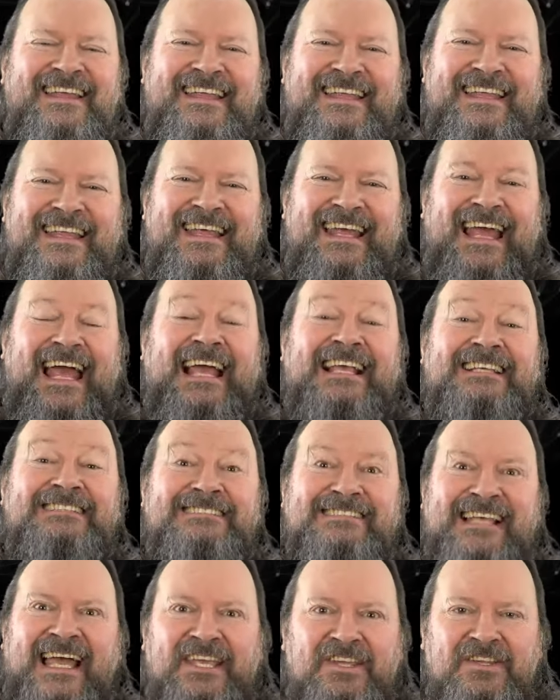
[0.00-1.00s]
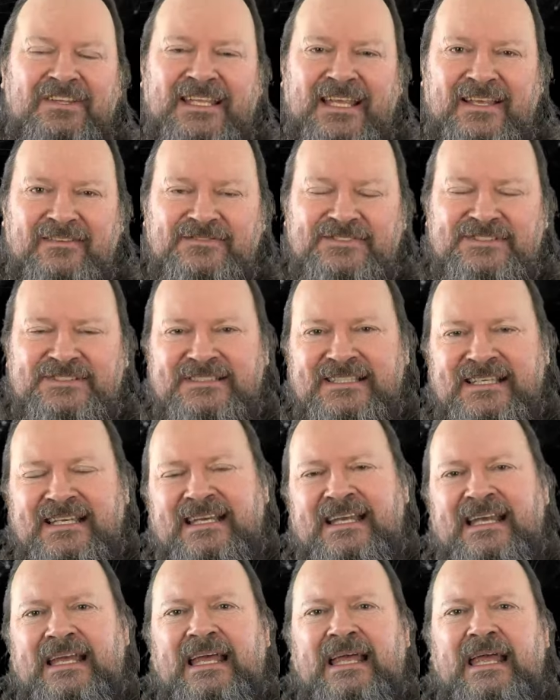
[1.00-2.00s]
executives,
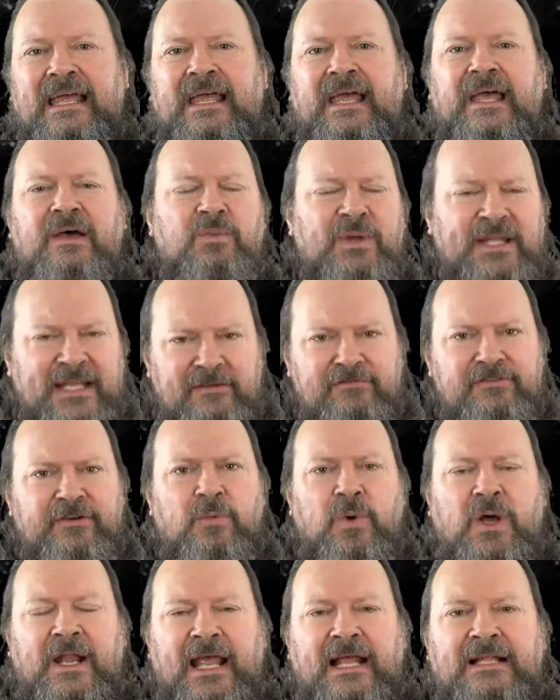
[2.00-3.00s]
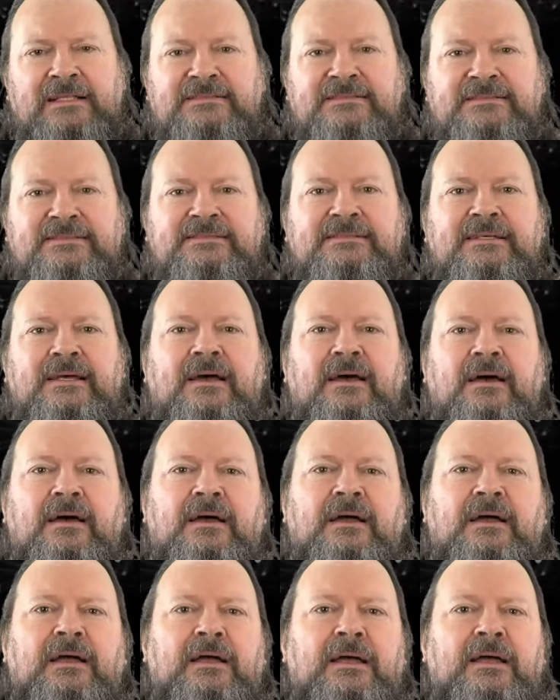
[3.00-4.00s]
with everyone else
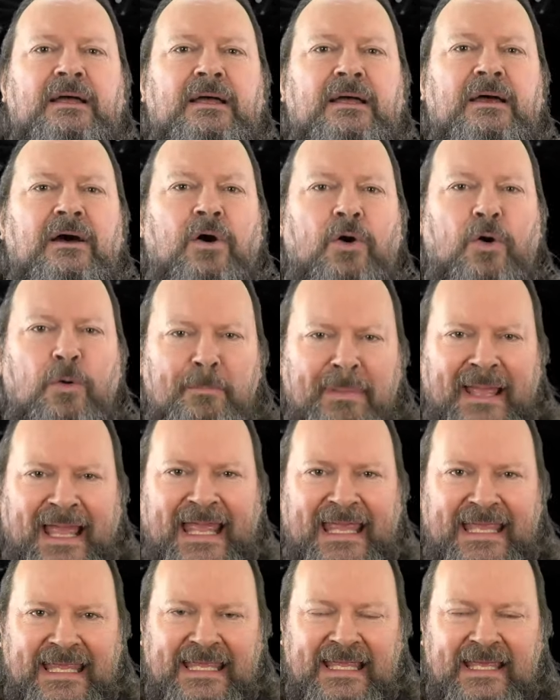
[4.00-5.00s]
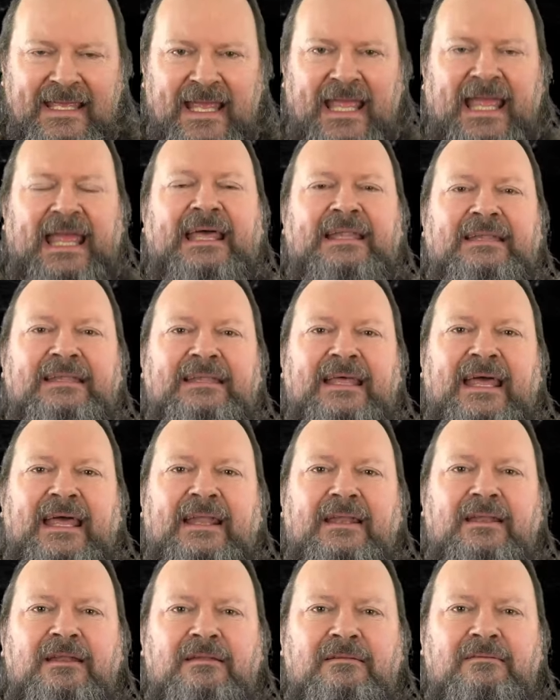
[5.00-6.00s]
obeying and
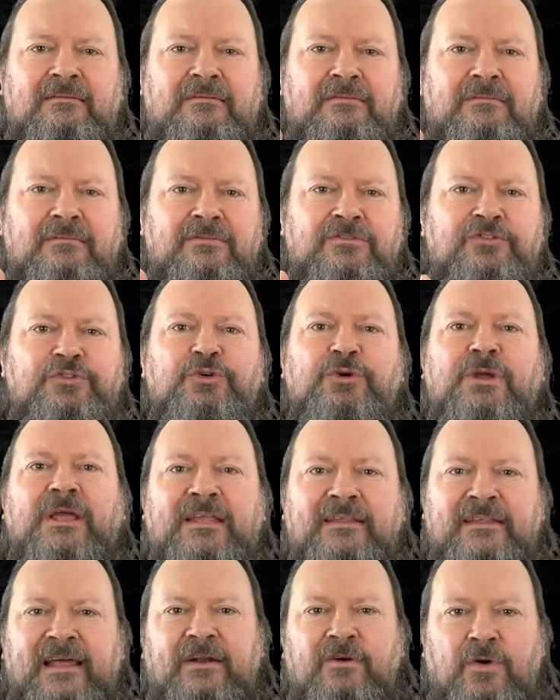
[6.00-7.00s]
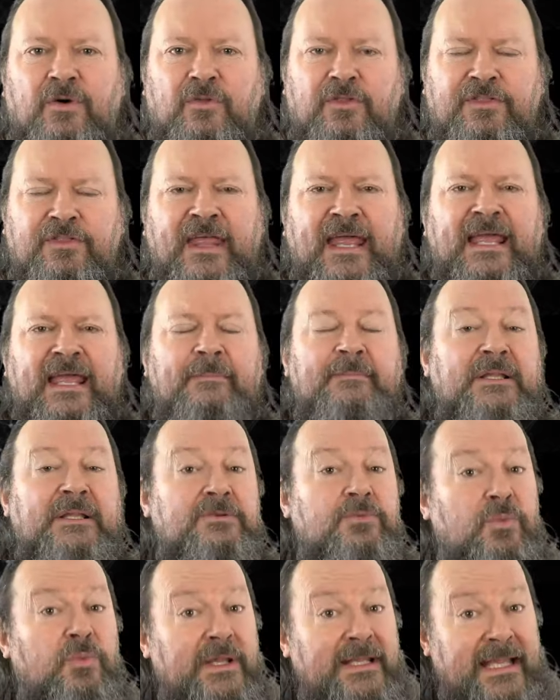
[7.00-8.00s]
then doing their own thing,
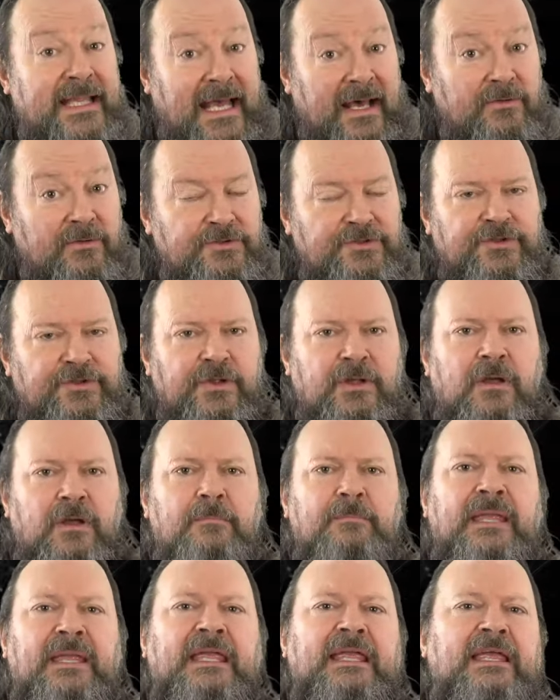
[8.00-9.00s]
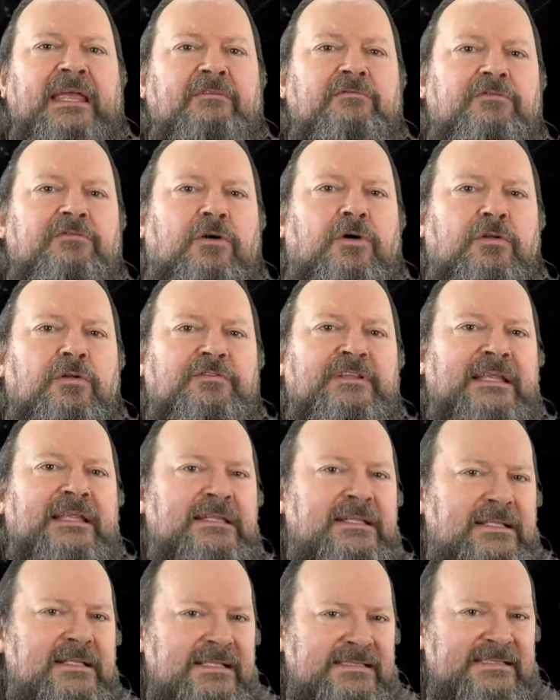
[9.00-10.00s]
but without being involved
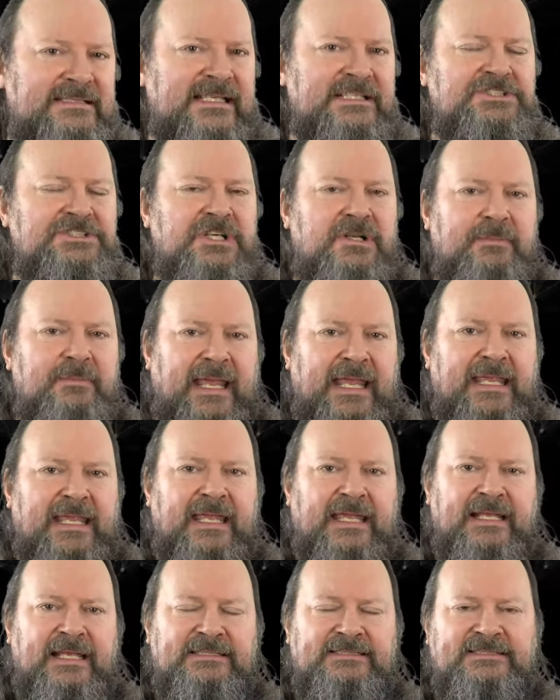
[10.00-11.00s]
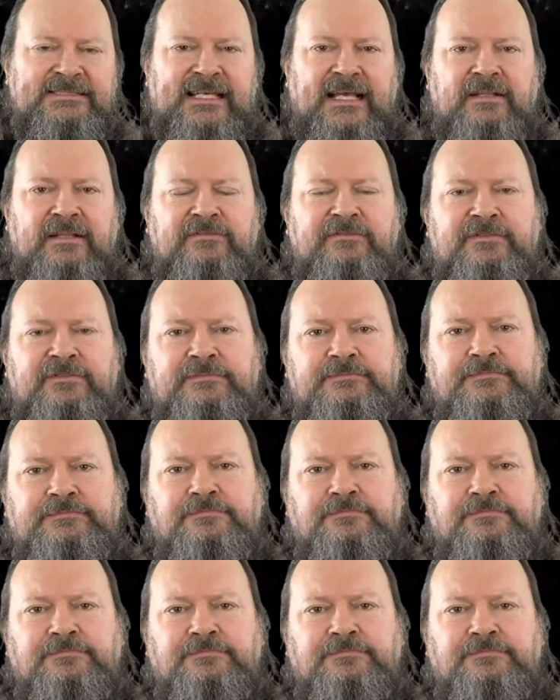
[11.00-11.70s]
in the decision-making itself.